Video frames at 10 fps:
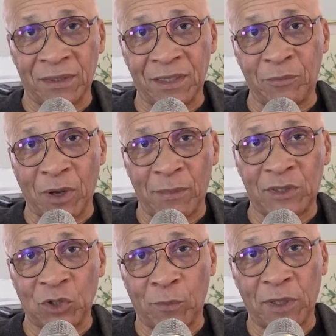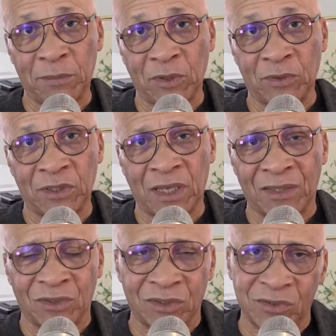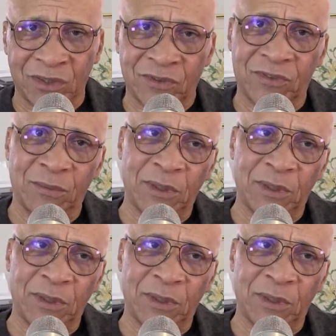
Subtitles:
He'll probably jump in because he has $150